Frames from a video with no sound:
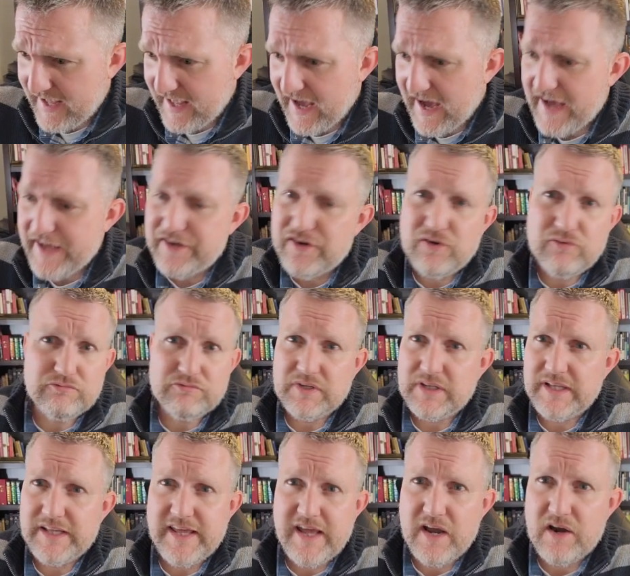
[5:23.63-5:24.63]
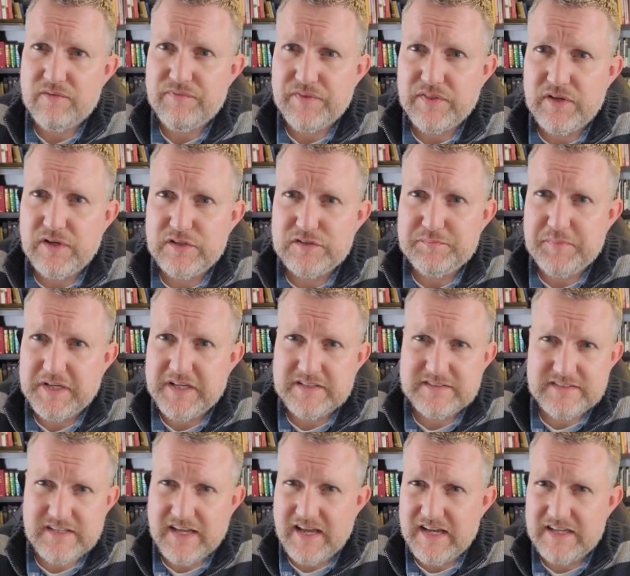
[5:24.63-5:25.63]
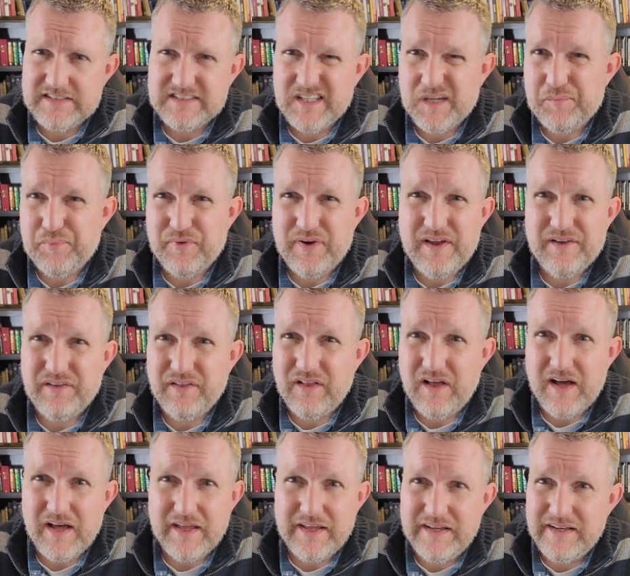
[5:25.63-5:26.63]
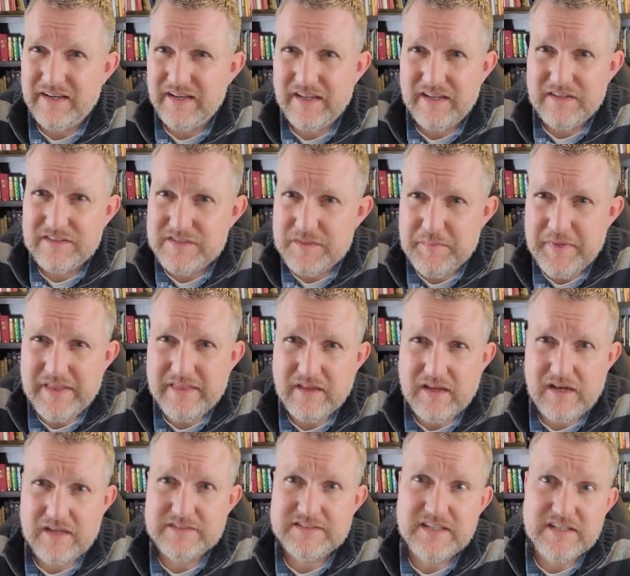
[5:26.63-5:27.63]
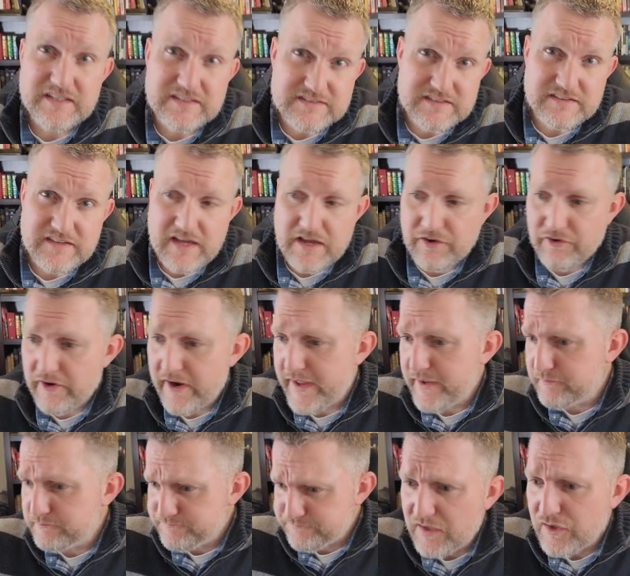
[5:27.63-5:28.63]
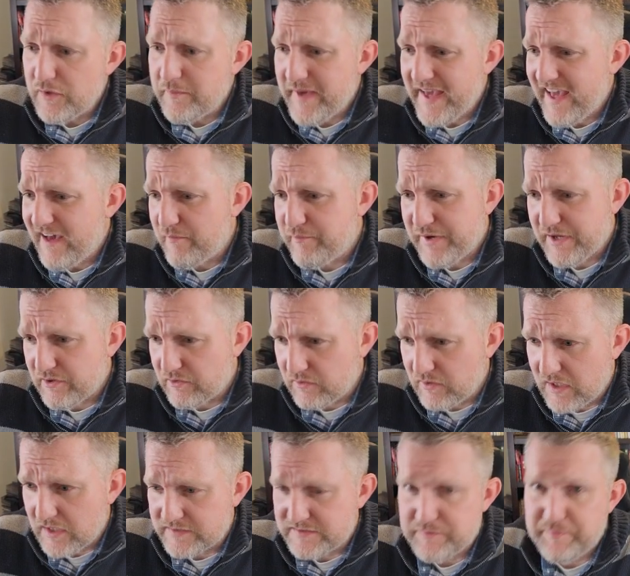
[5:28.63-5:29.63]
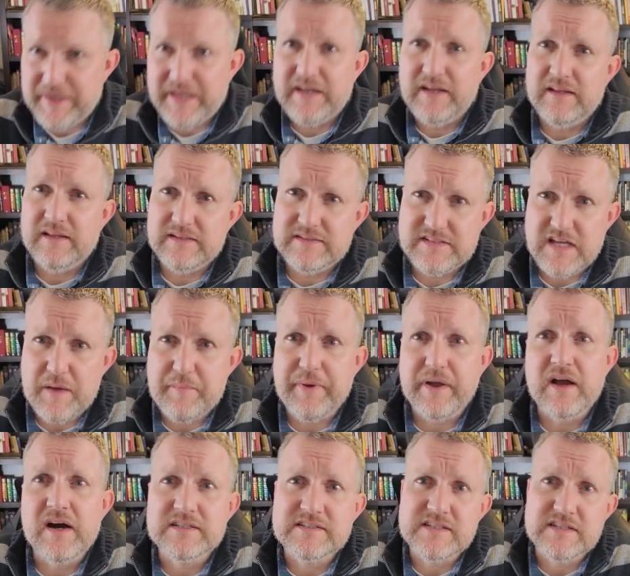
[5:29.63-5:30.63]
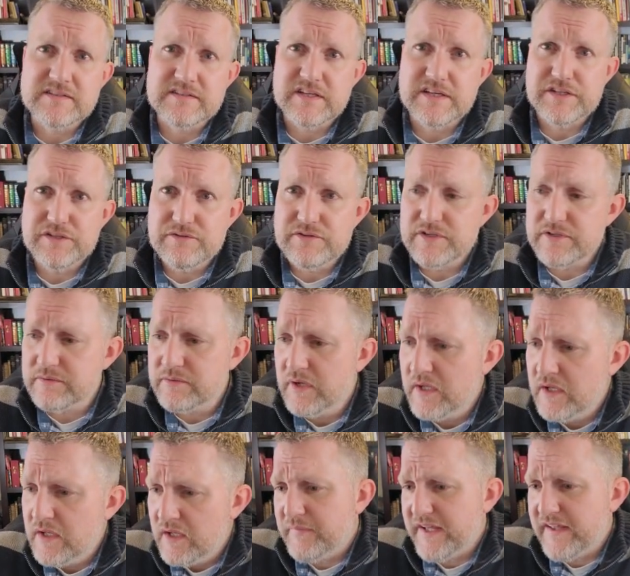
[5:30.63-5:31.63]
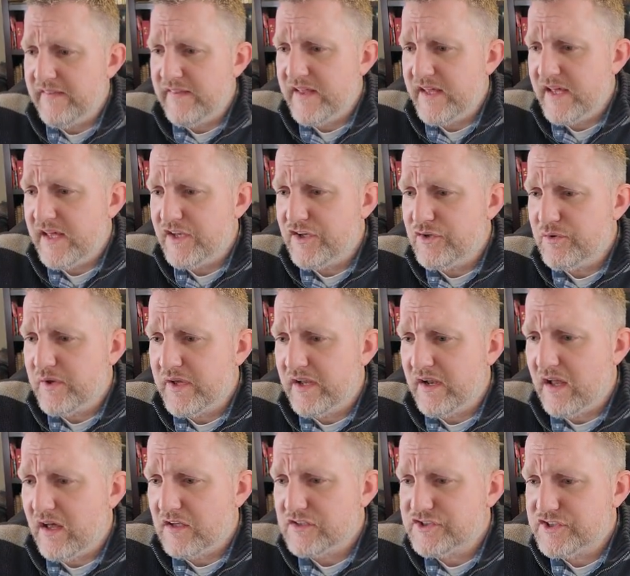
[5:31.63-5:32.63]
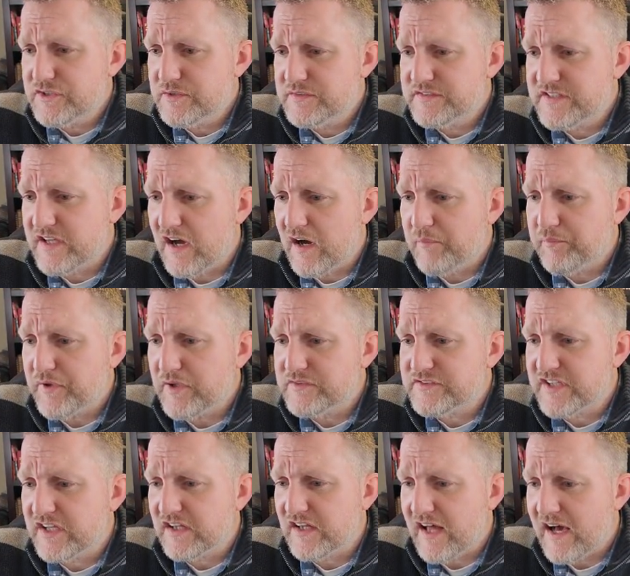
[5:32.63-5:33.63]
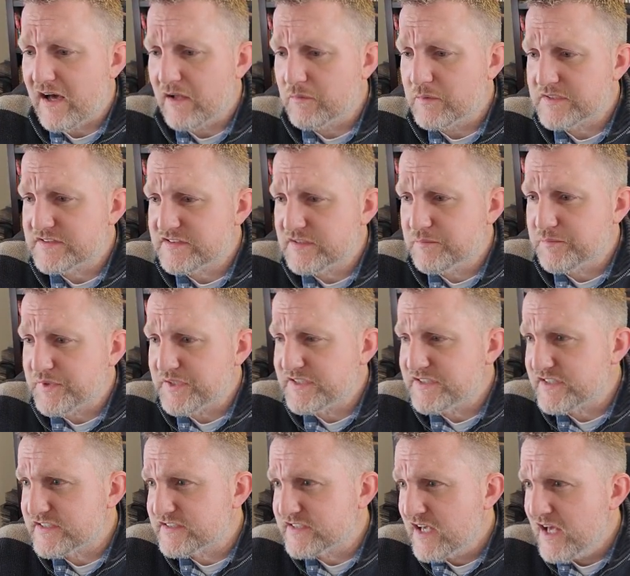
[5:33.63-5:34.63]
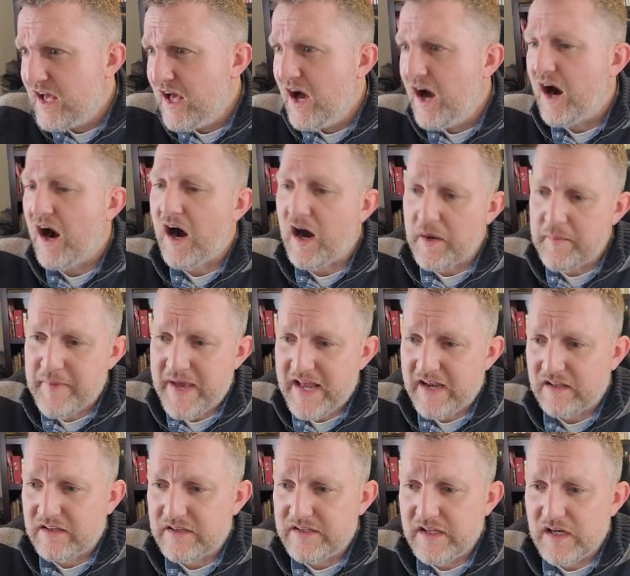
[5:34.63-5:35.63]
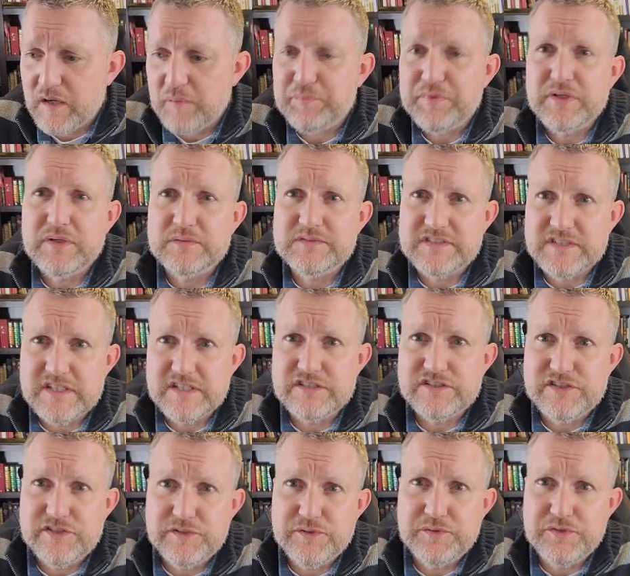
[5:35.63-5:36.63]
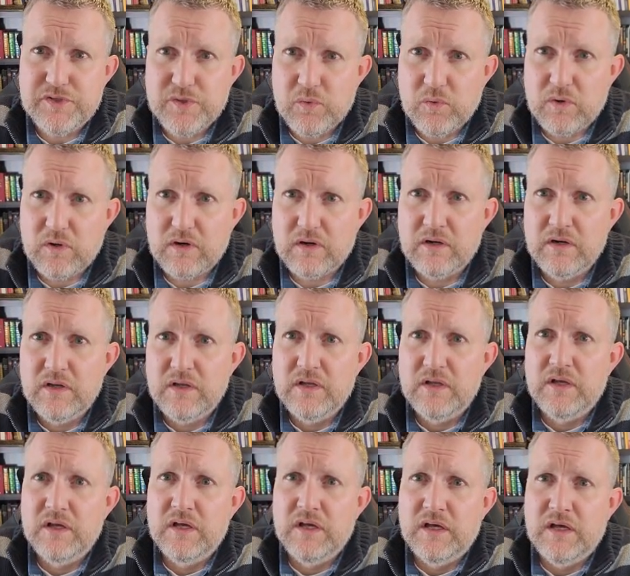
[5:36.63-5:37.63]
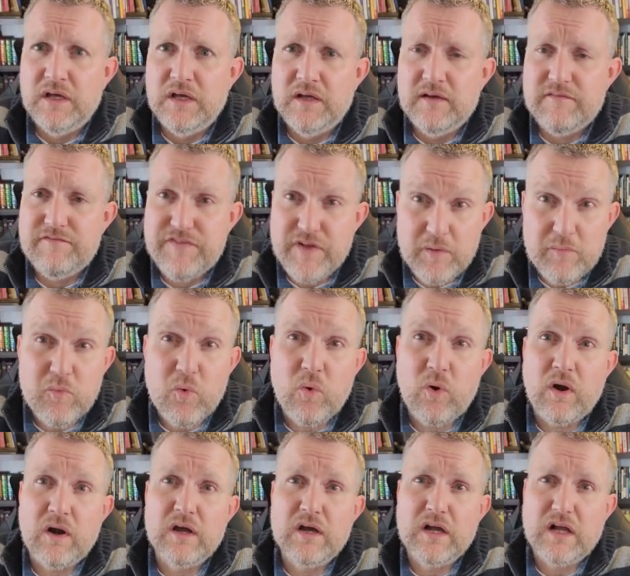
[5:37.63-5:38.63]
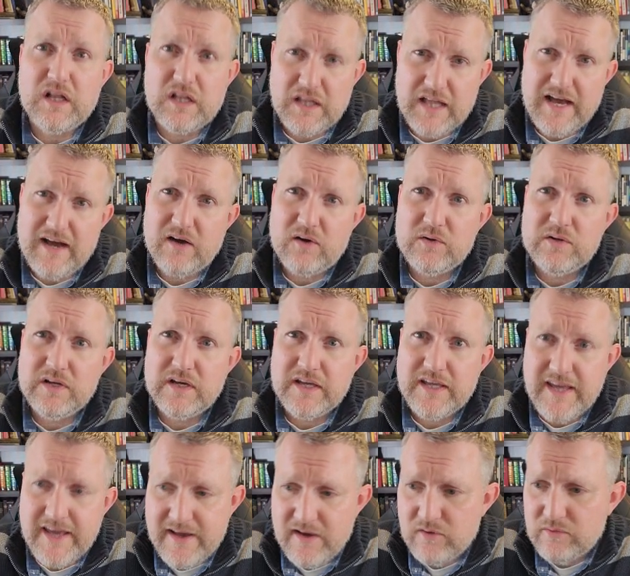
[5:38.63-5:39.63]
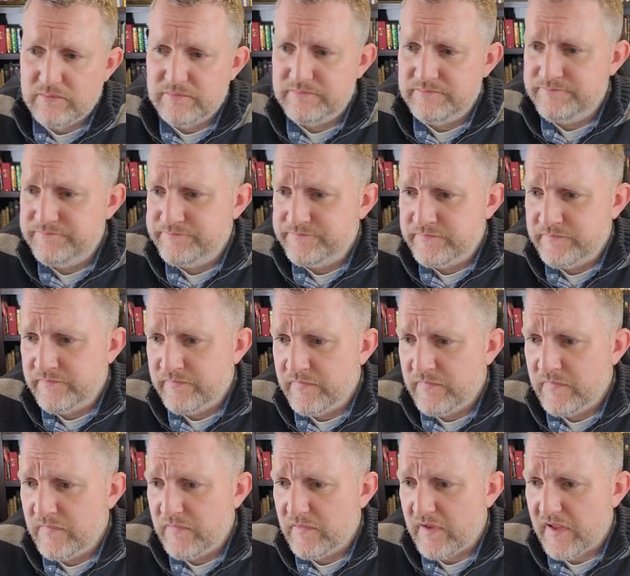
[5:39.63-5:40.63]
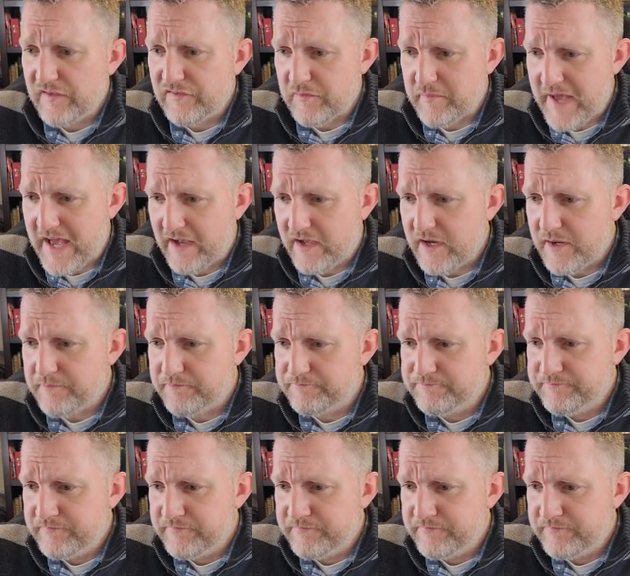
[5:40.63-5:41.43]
I don't really care for those because they kind of skip around a lot, and to me the content isn't that great. You may have better luck depending on the type of content that you do. And then you can choose to upload to cloud, which simply just automatically uploads it to your Filmora cloud account as a backup.